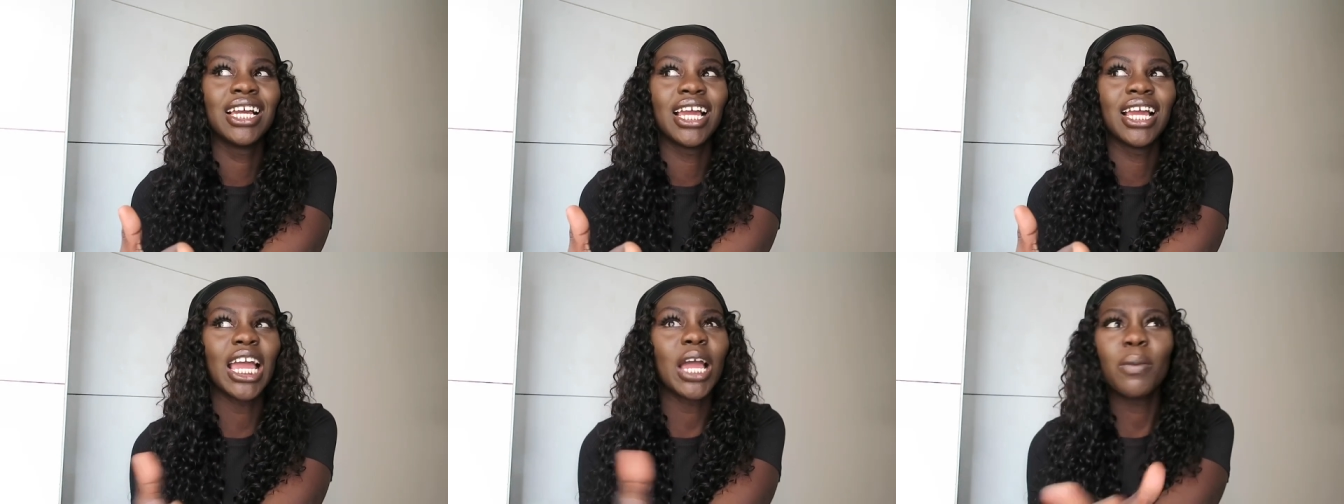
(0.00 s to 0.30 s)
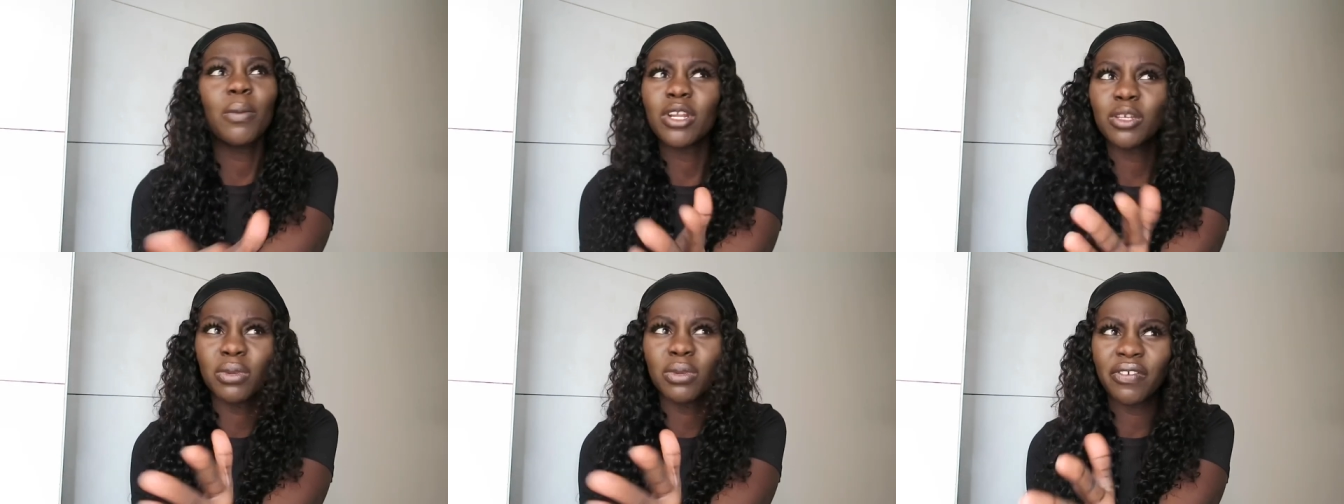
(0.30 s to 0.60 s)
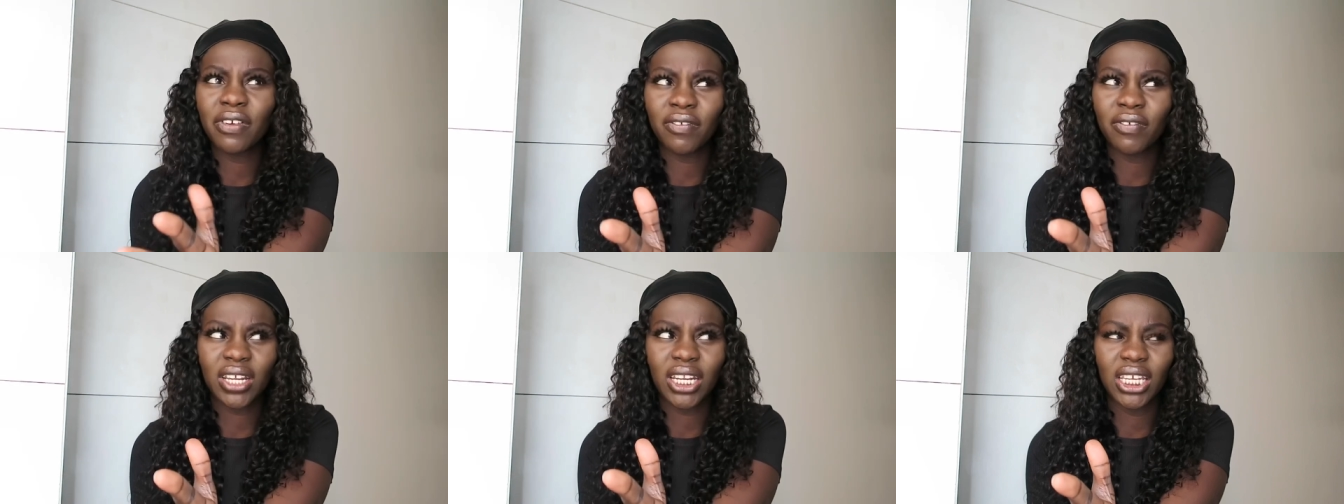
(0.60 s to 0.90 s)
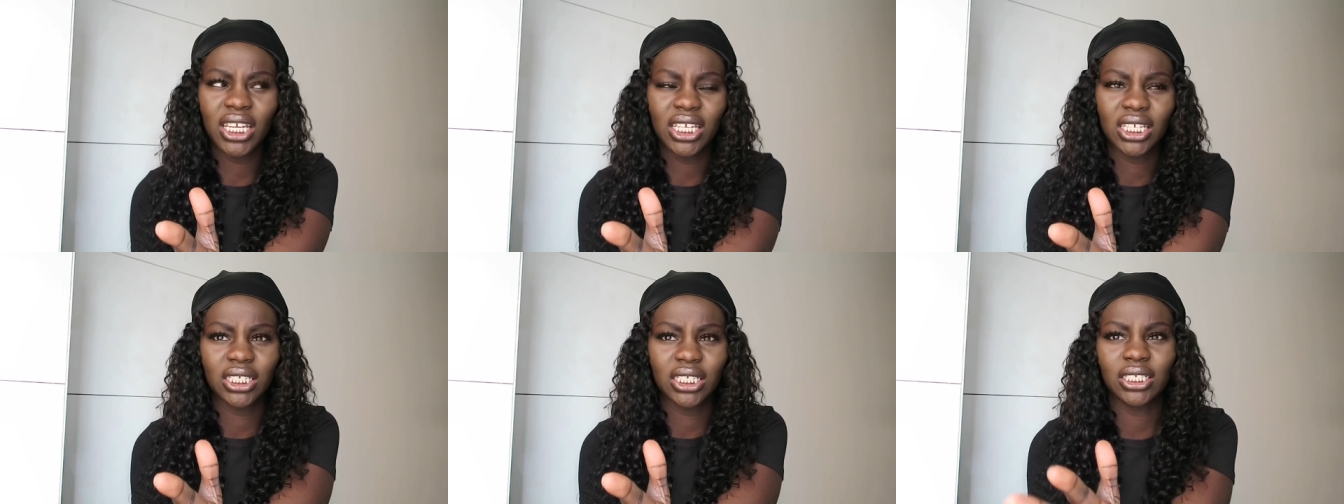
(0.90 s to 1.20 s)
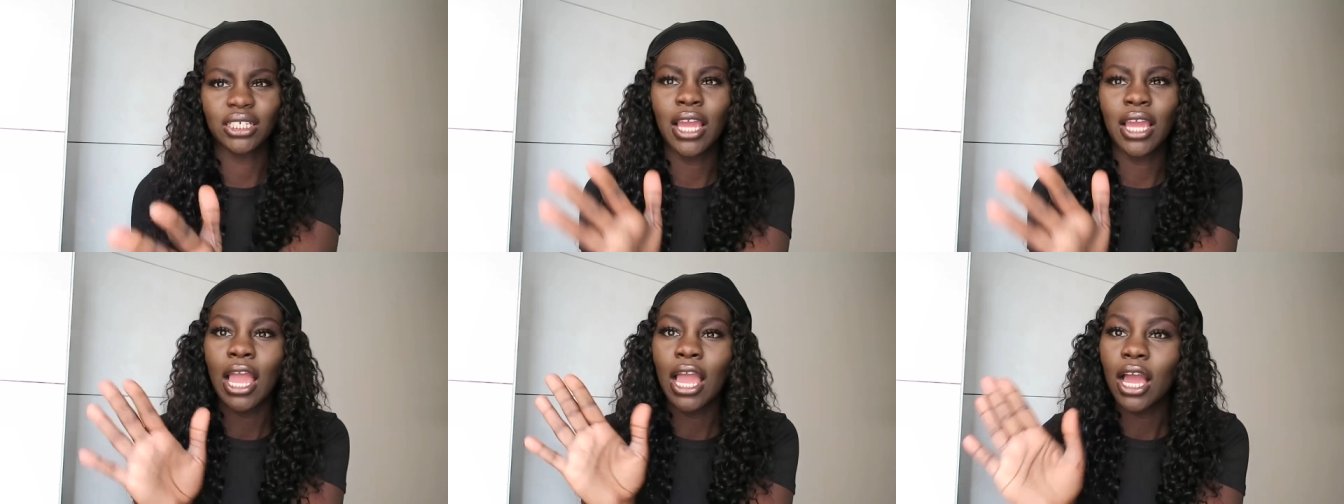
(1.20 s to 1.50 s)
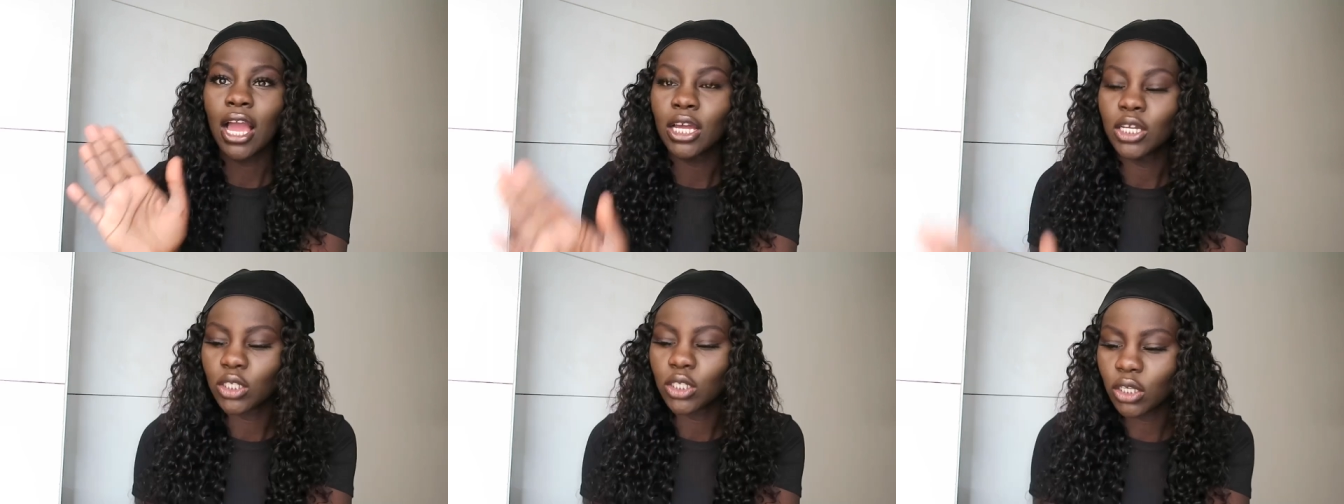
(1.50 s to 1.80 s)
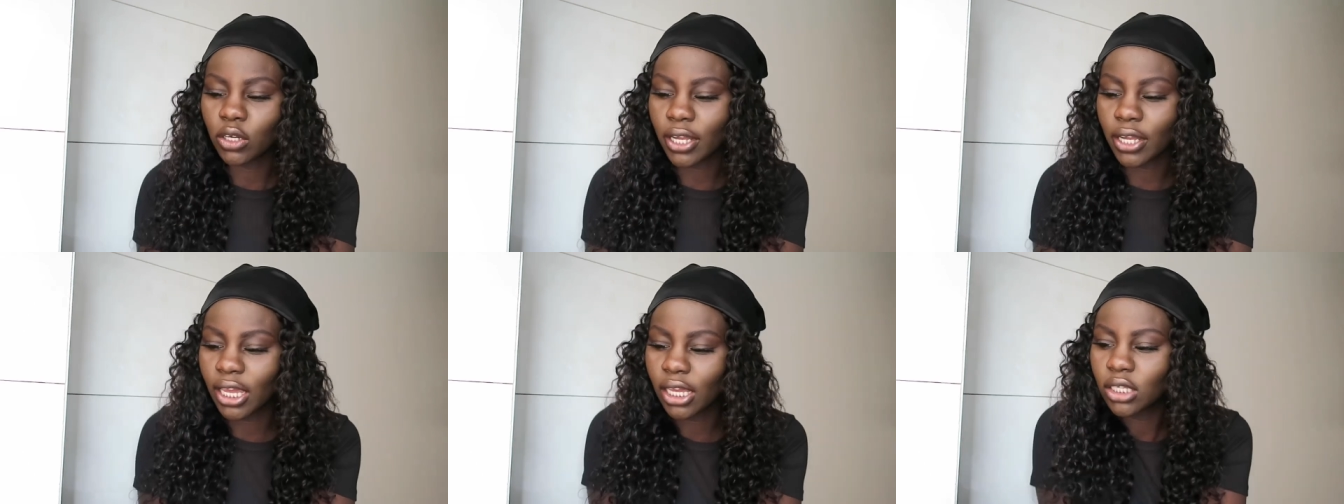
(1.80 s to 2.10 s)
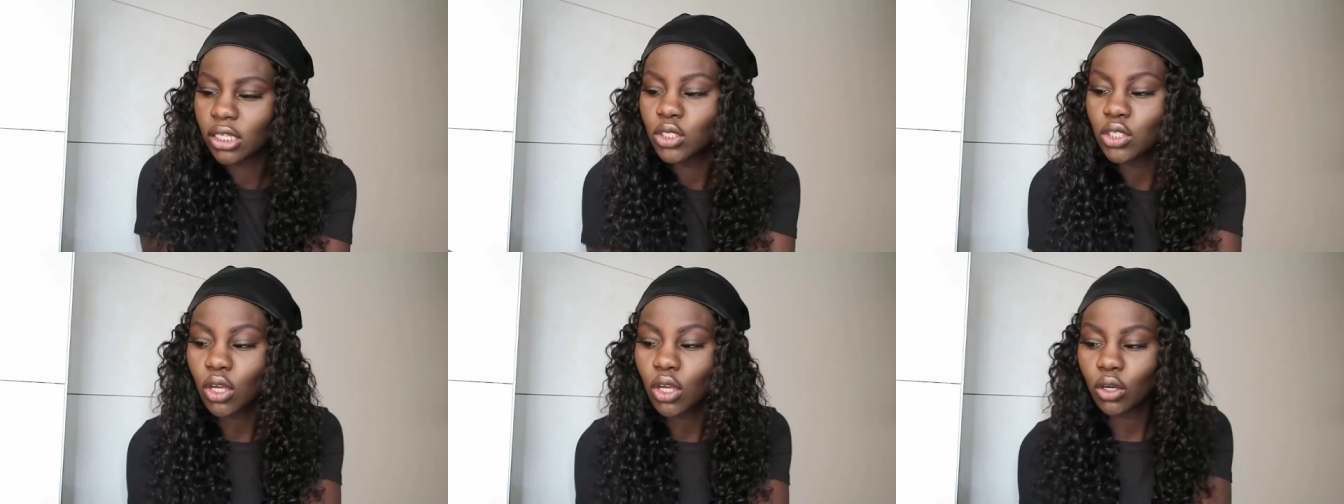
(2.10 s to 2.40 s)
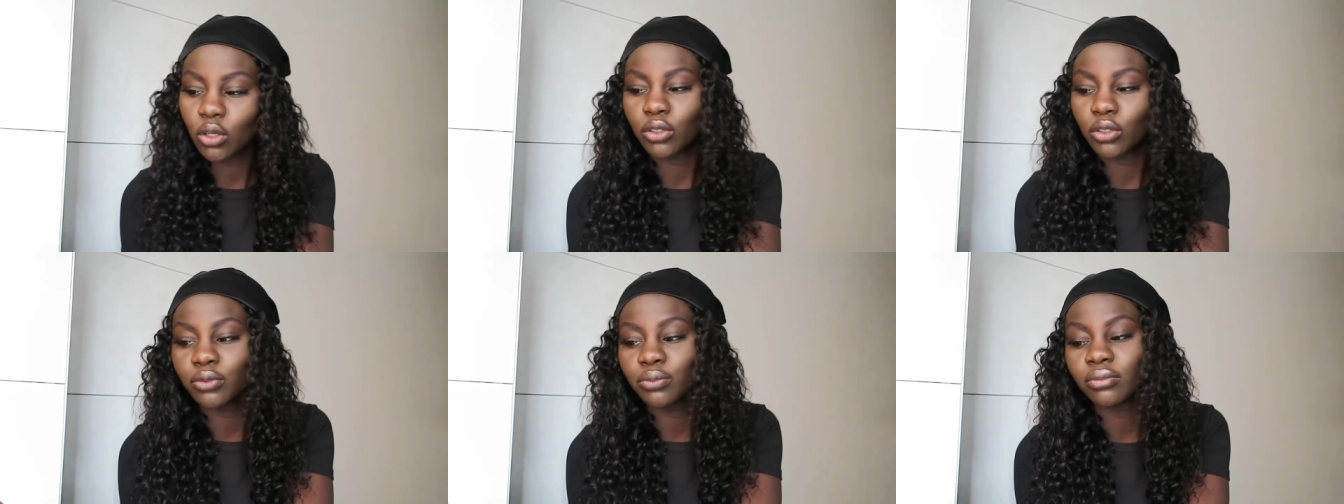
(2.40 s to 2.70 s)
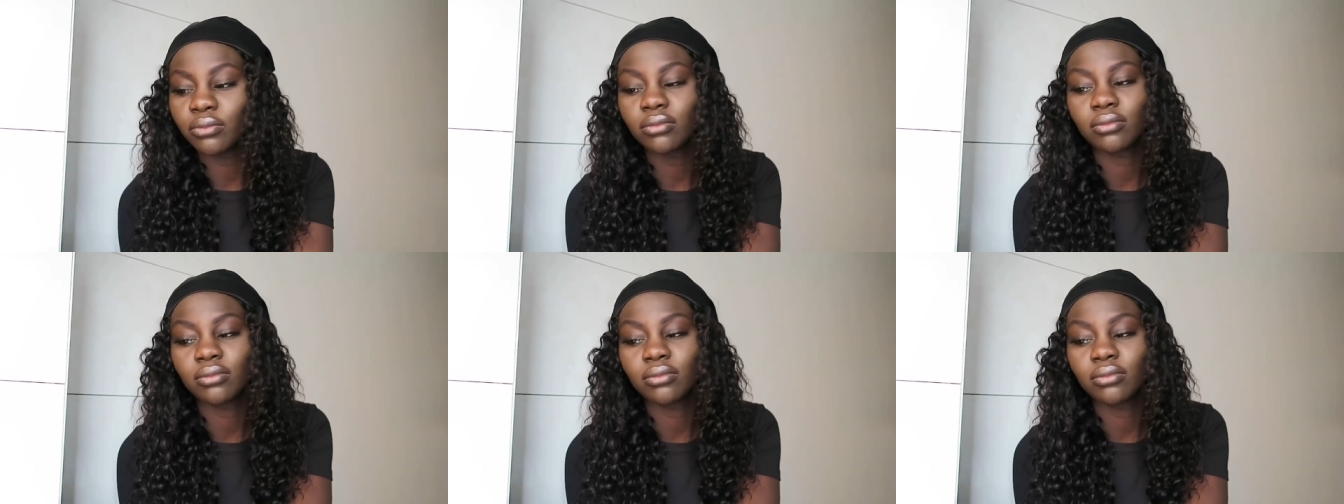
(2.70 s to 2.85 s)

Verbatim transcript: everybody was moving funny okay so